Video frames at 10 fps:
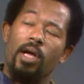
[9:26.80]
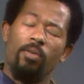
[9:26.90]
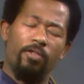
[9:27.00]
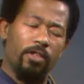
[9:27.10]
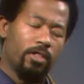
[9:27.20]

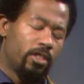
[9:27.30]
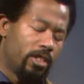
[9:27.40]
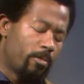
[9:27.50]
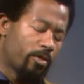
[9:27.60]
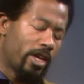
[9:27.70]
We feel that the
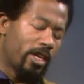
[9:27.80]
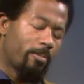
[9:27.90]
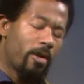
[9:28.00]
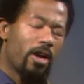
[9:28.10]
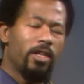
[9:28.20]
Democratic
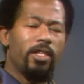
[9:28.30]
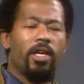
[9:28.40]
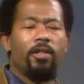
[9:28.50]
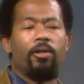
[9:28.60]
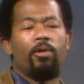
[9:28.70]
Party
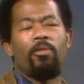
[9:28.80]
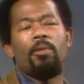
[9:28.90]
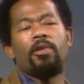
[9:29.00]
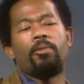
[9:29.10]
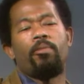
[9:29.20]
and the
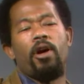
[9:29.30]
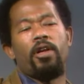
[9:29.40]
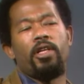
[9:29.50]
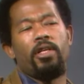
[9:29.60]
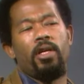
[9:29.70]
Republican
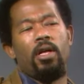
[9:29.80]
Party